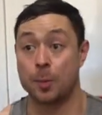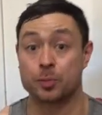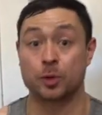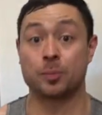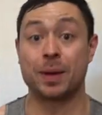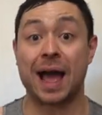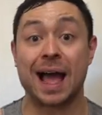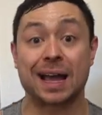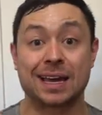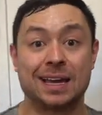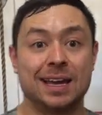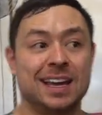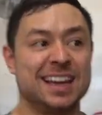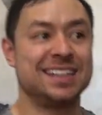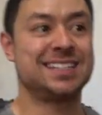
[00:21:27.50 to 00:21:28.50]
upper back
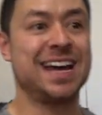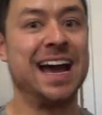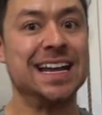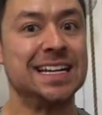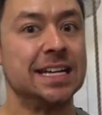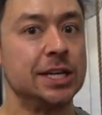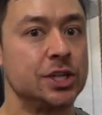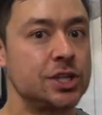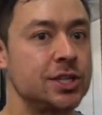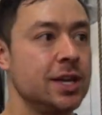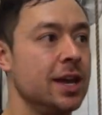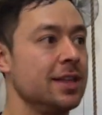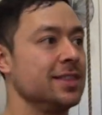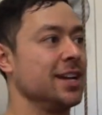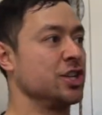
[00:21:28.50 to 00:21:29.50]
tightness,
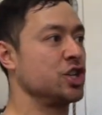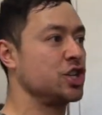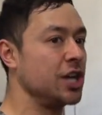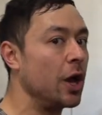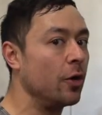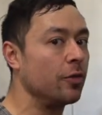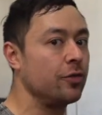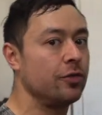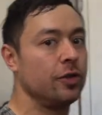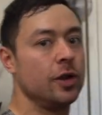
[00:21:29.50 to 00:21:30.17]
that shelf